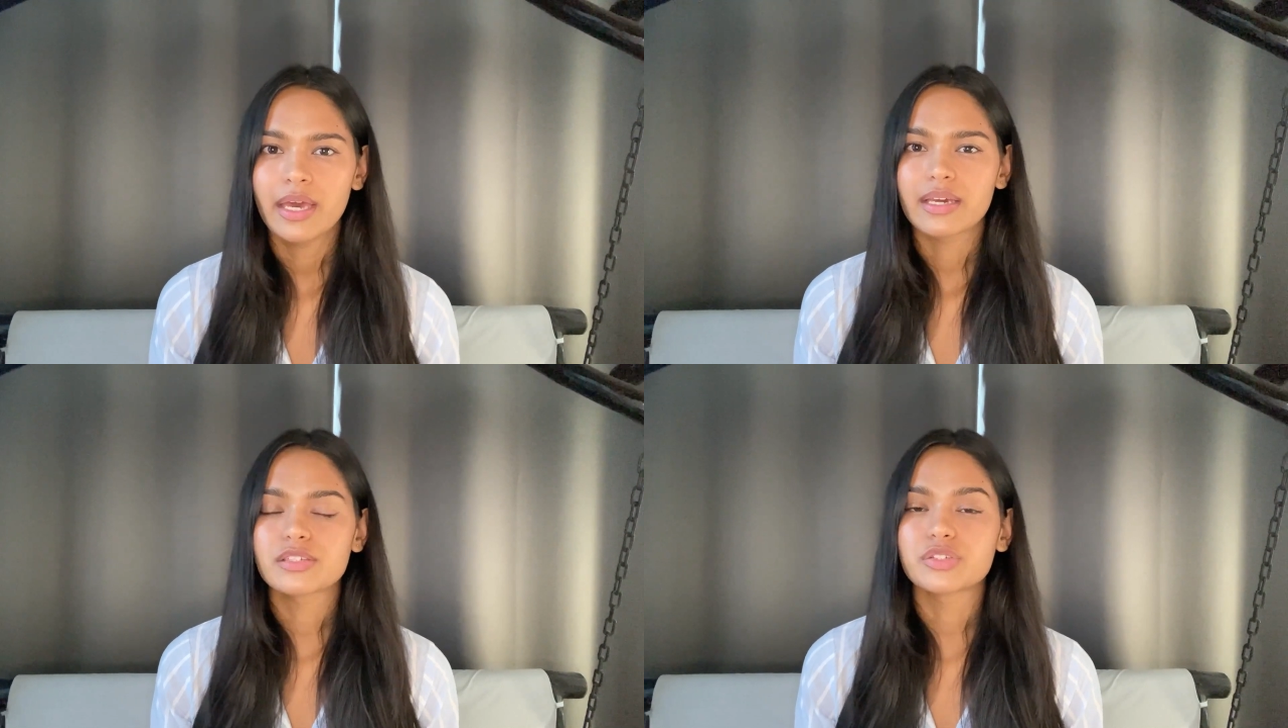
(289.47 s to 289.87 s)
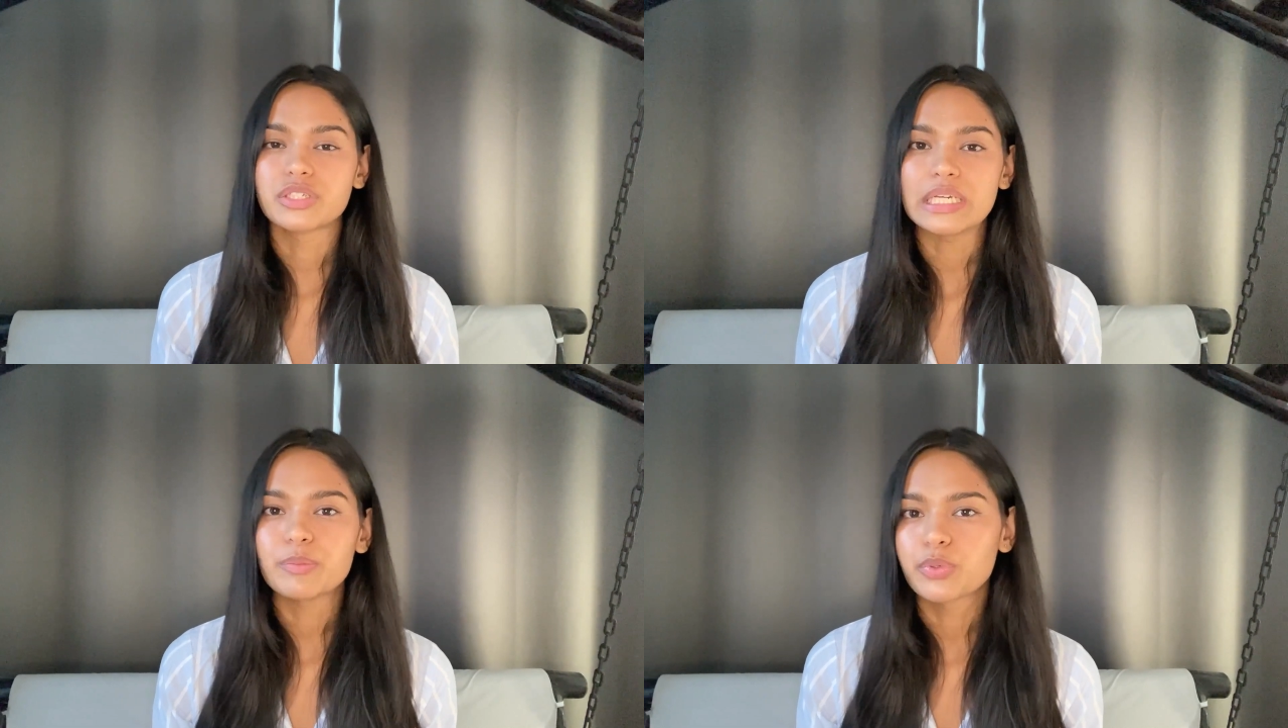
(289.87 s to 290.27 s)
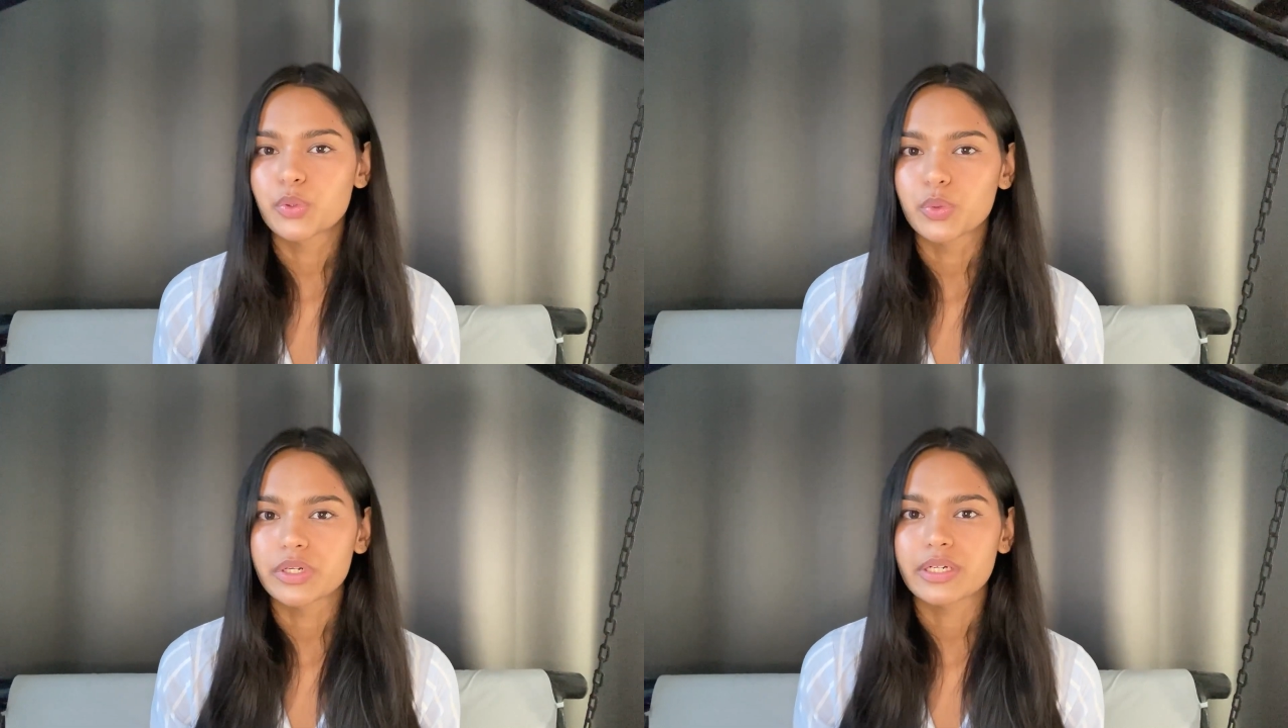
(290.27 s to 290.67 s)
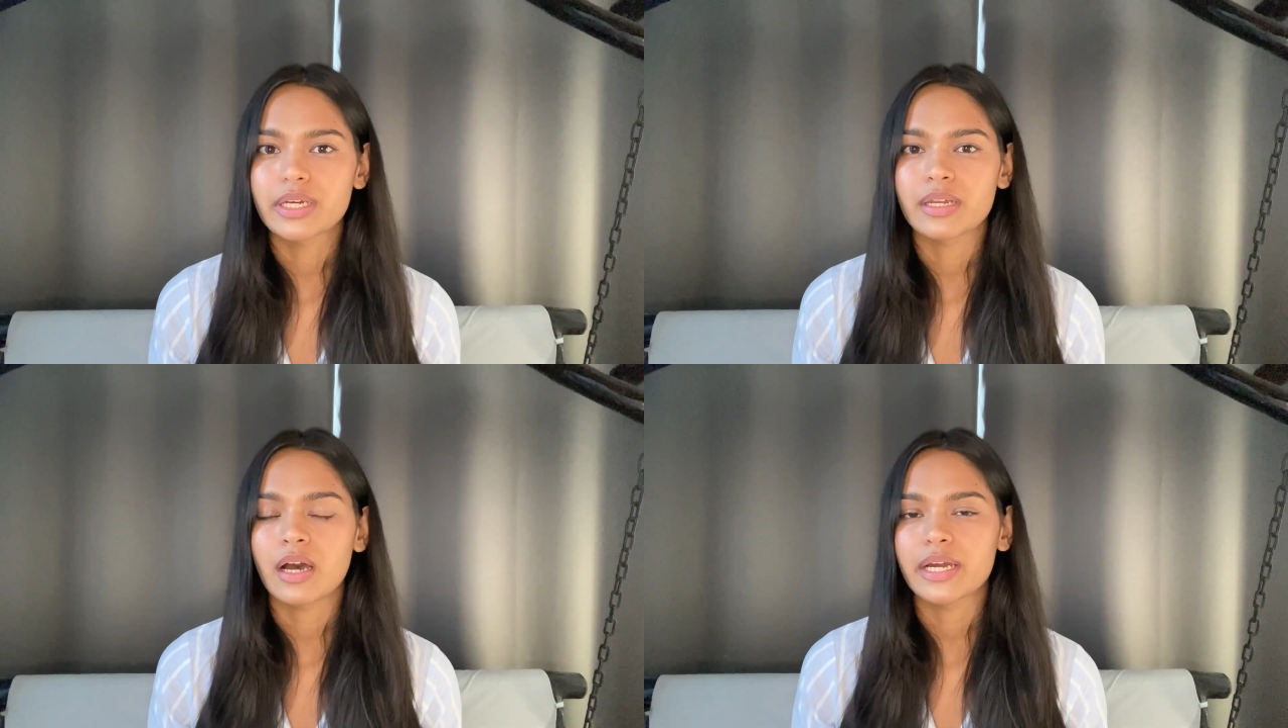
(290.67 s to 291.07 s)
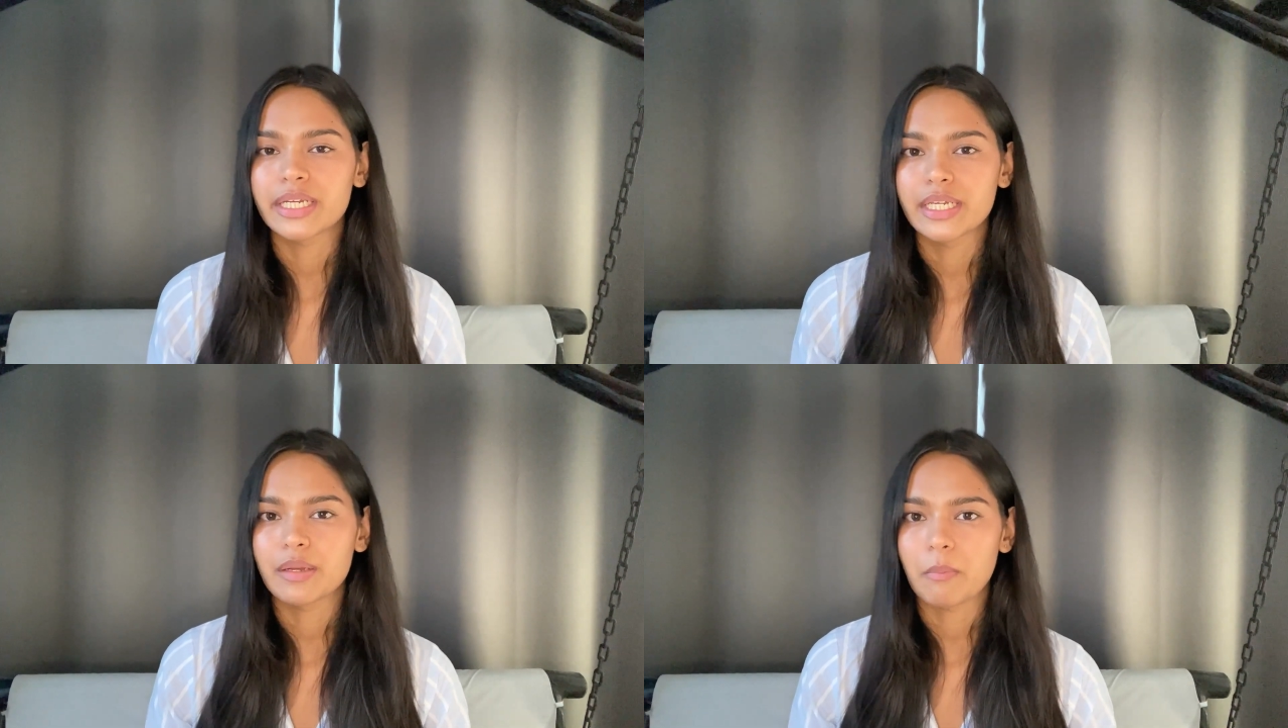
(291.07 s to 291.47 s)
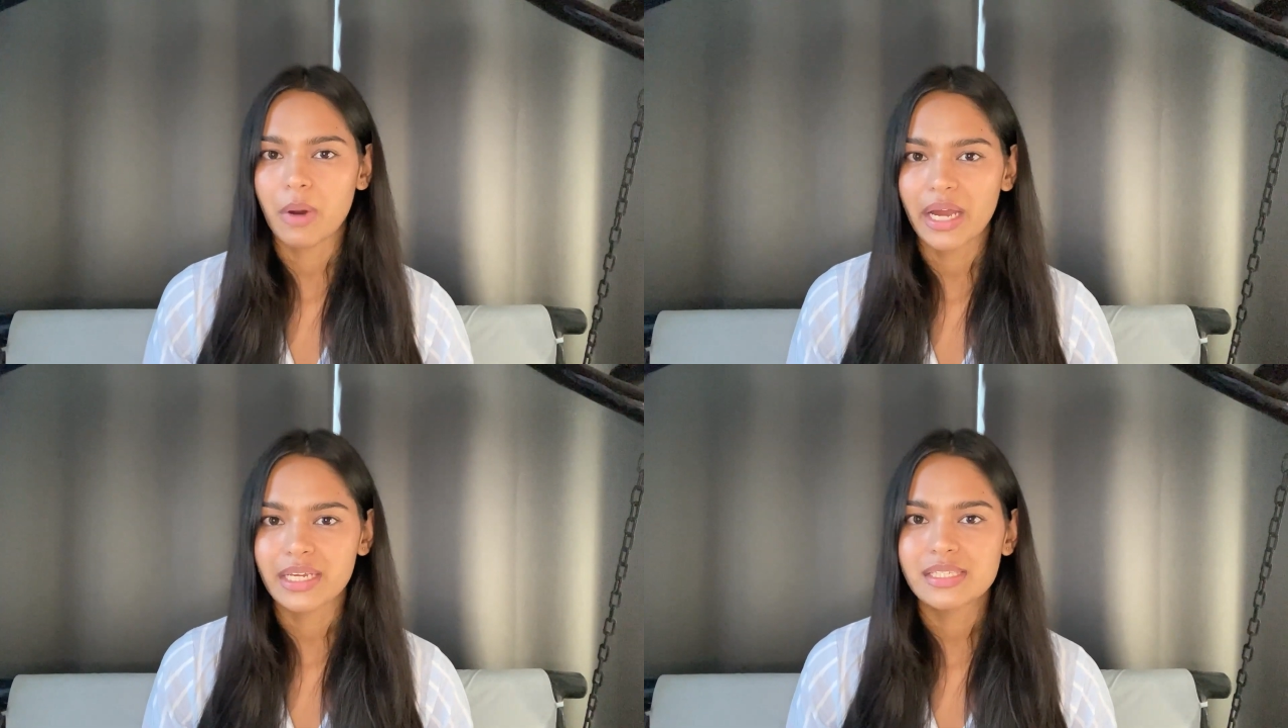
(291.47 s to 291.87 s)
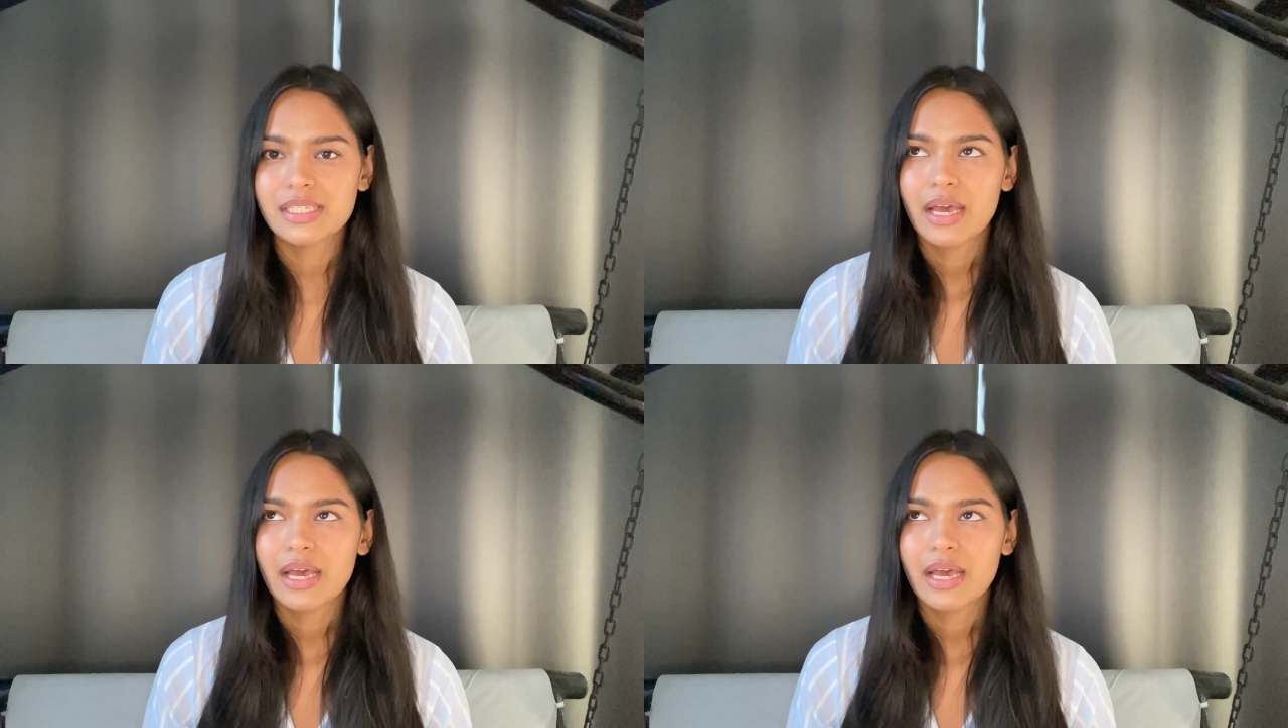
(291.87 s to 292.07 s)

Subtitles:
is deep rooted in our Indian minds,